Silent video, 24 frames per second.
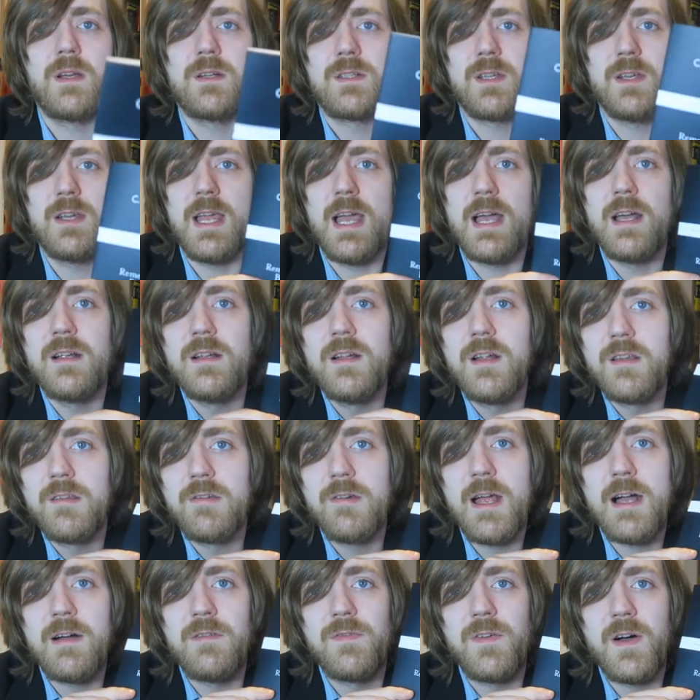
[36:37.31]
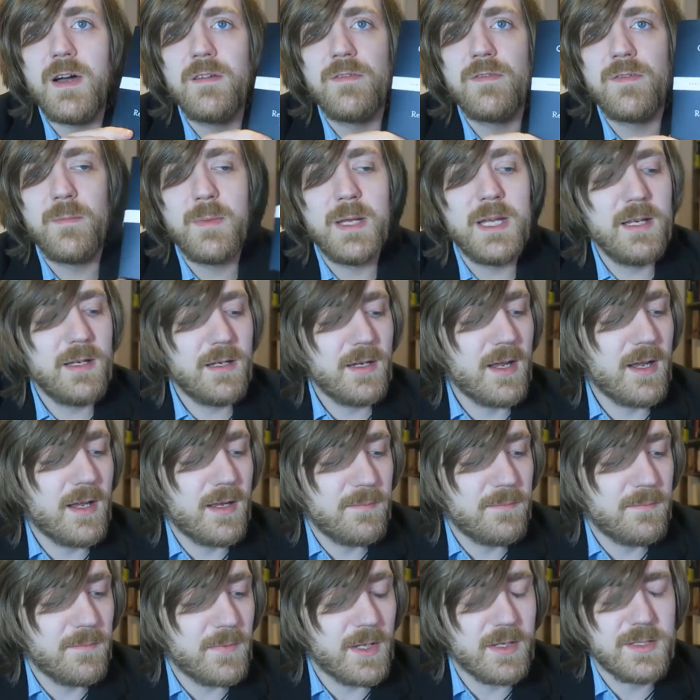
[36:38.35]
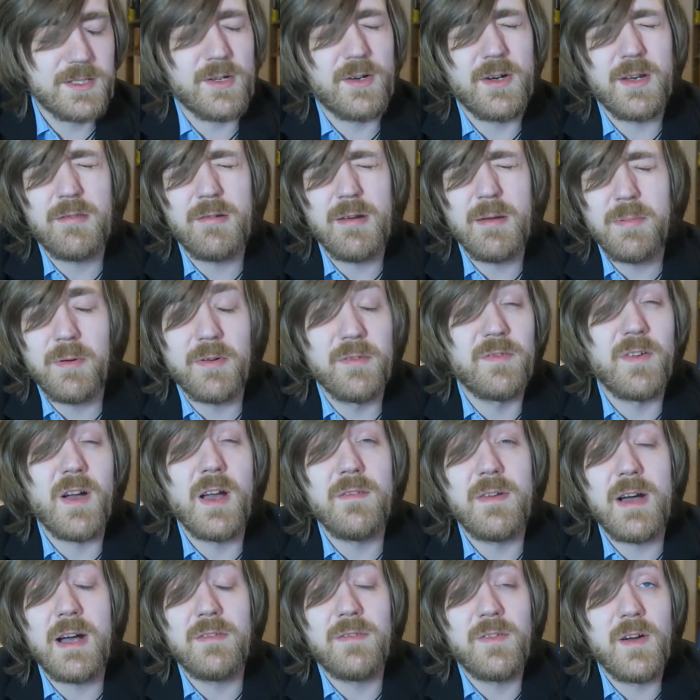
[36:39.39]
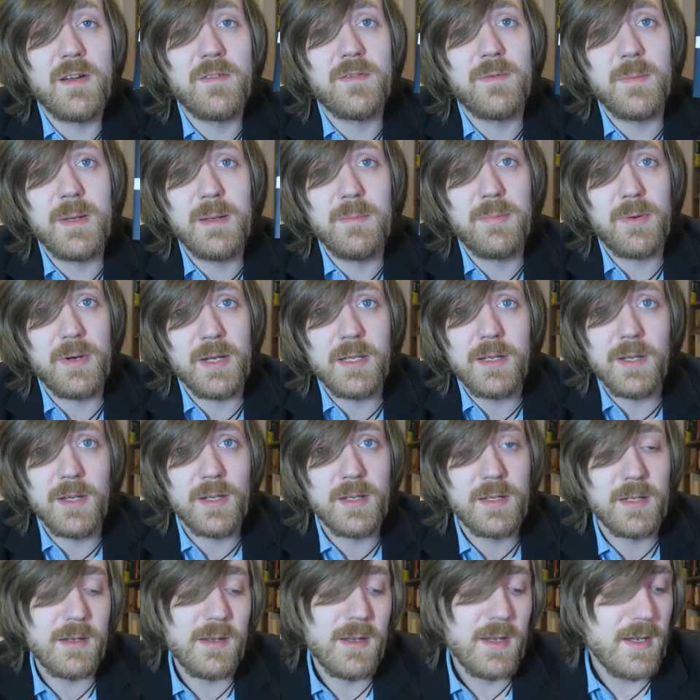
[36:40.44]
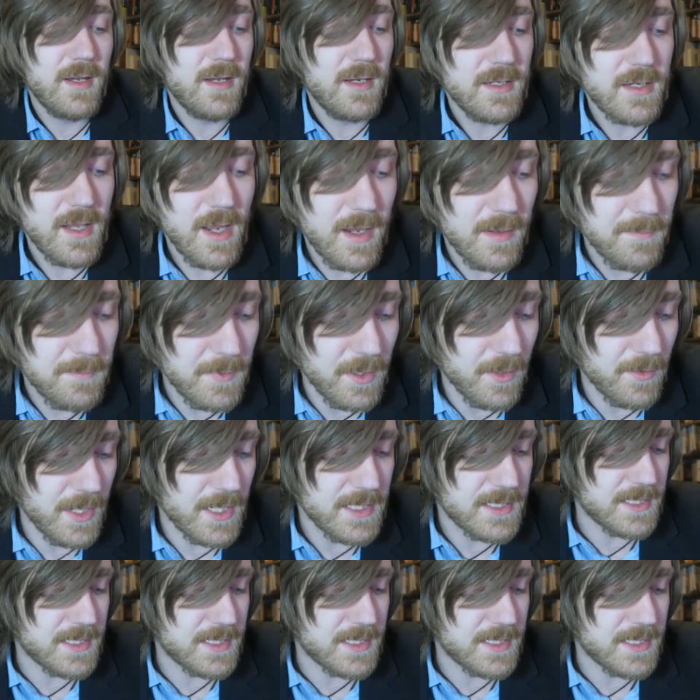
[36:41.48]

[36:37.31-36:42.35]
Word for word: So, yeah, 3 out of 5 for me. Um, uh, sorry, 3.5 out of 5 for me. Pretty good. Um, not